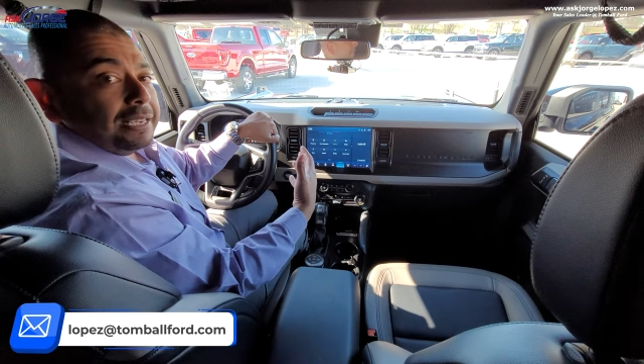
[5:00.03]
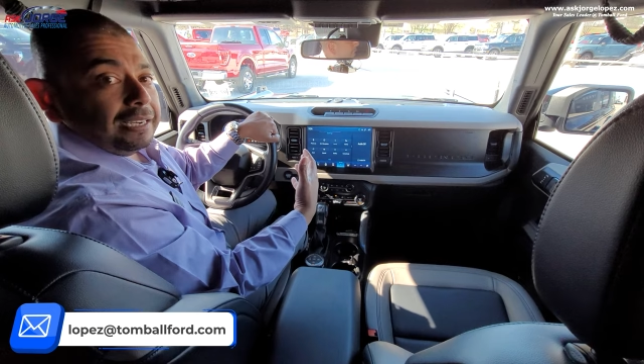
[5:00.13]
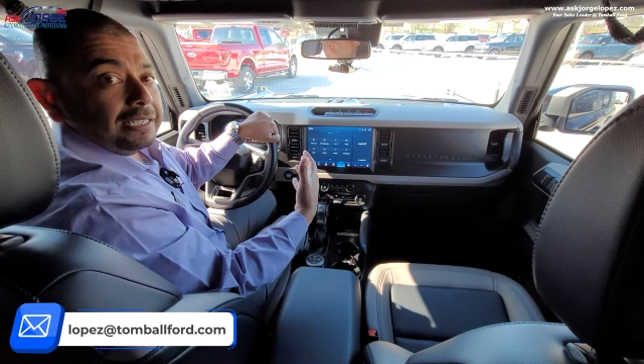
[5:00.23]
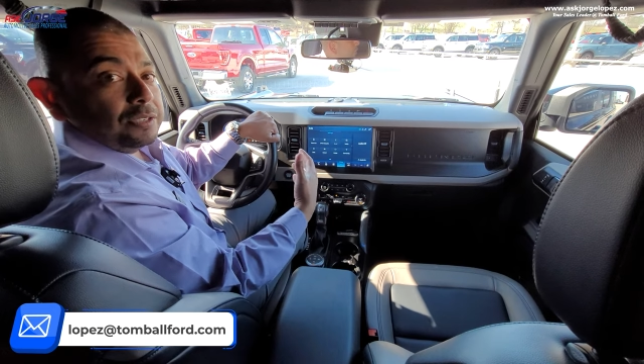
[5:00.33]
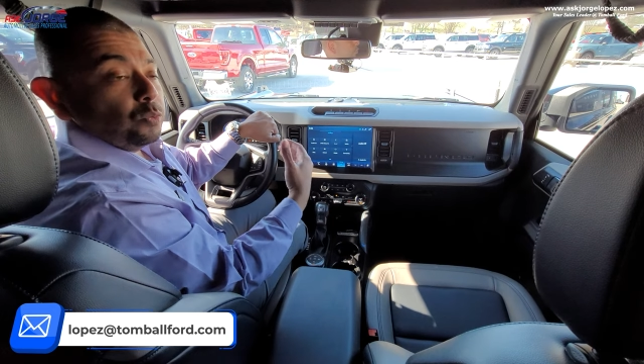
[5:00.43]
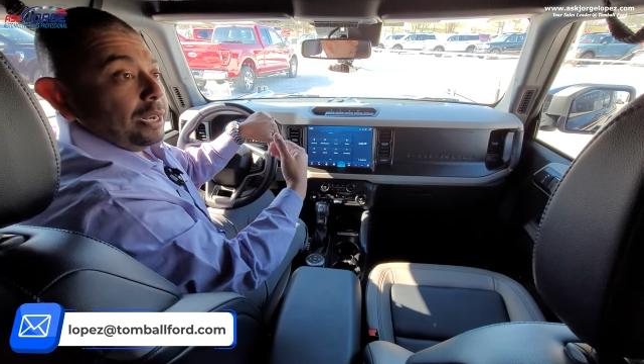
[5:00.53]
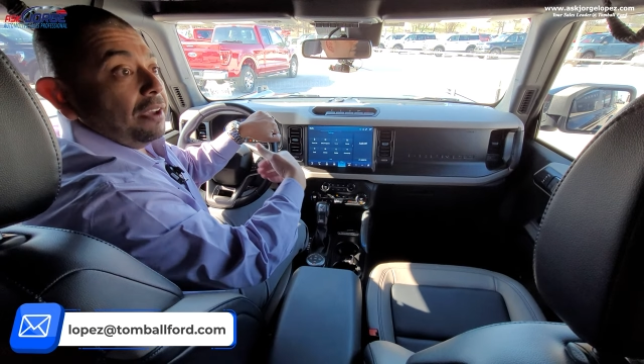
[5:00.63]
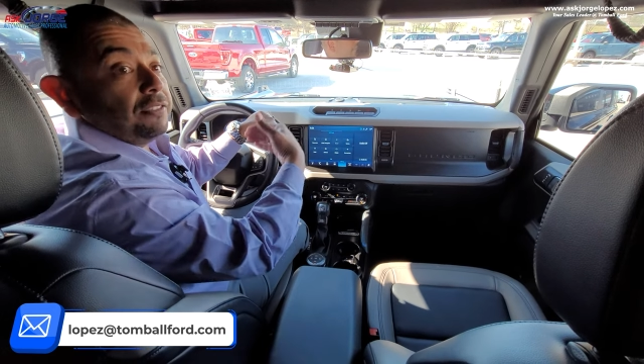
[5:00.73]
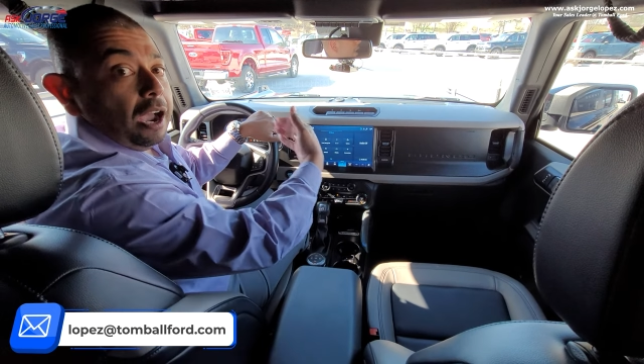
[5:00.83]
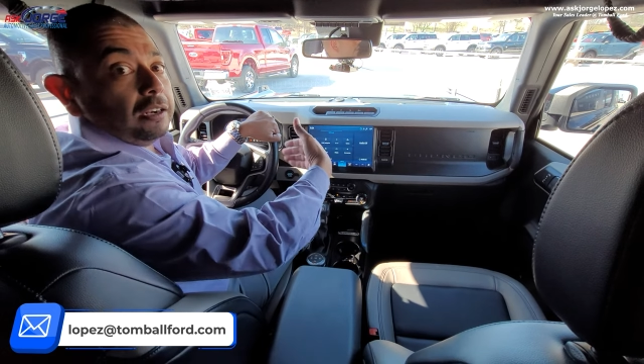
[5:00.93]
because when
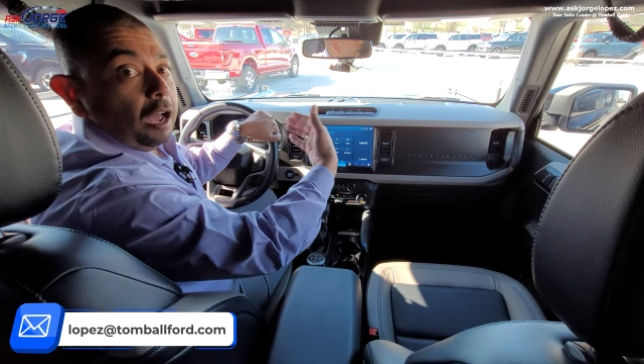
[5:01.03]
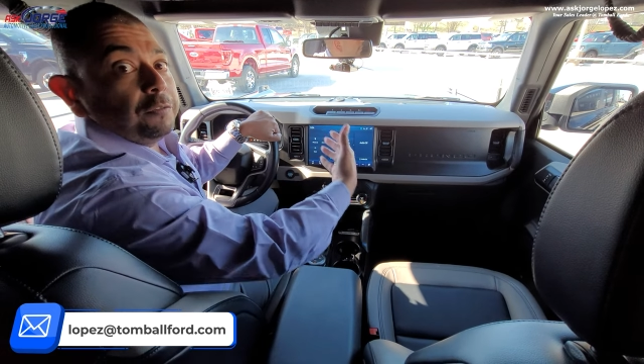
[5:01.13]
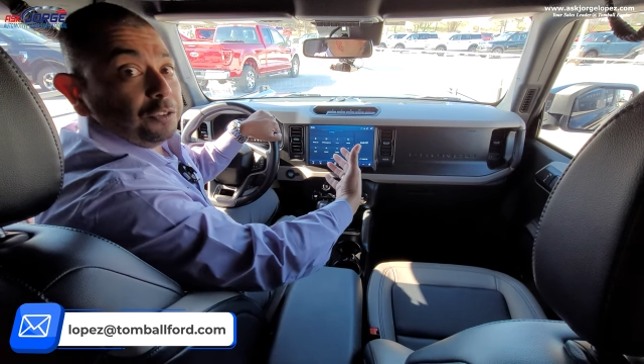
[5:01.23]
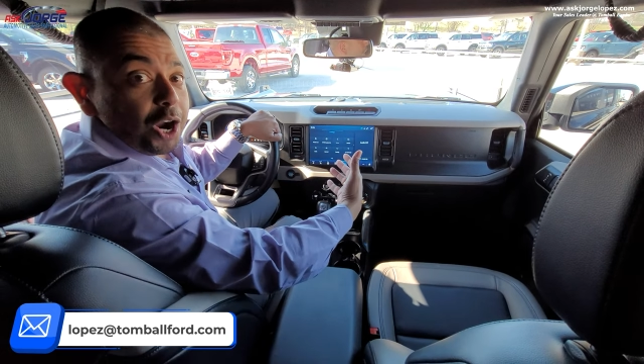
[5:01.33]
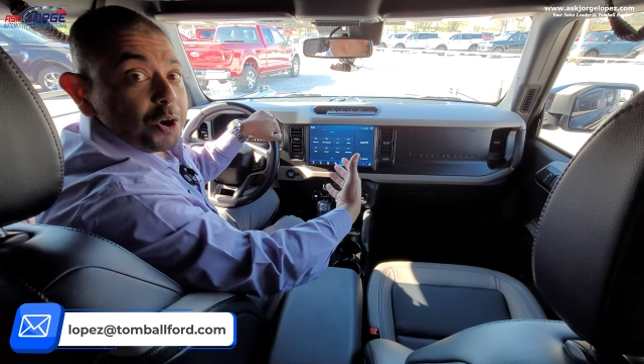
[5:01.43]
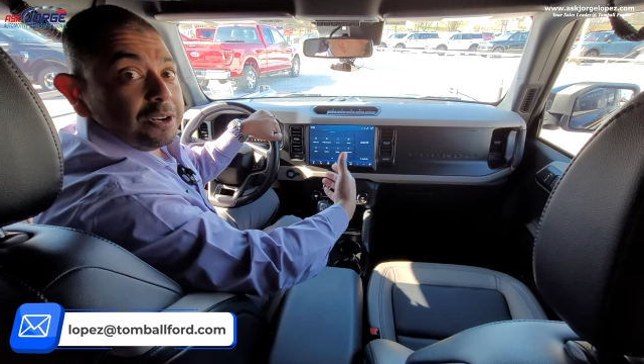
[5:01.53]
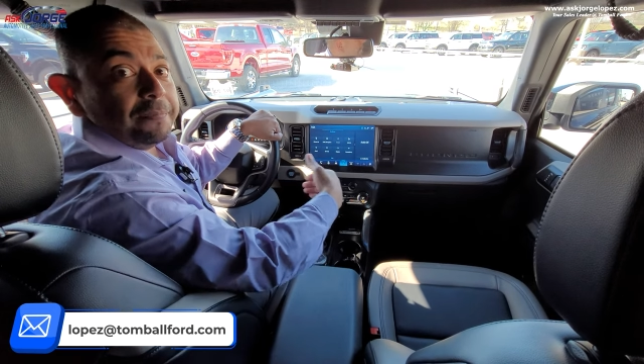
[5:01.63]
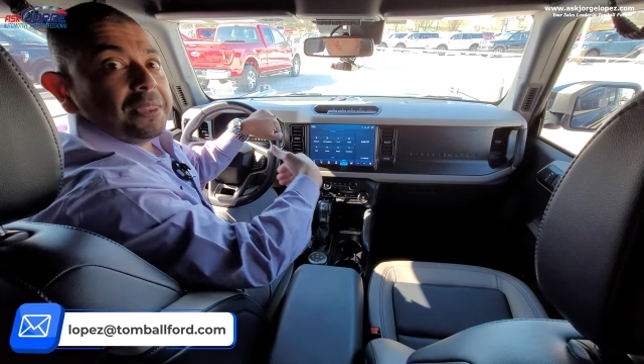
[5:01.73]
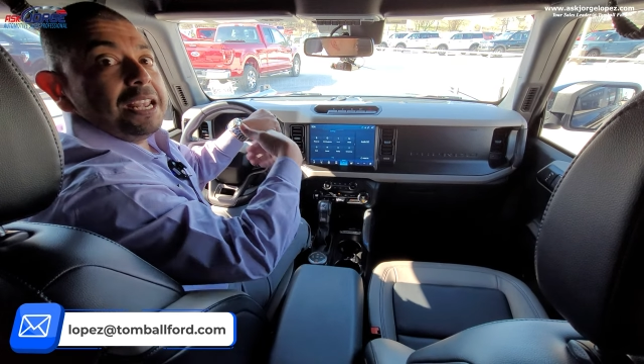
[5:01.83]
I've gone off-road,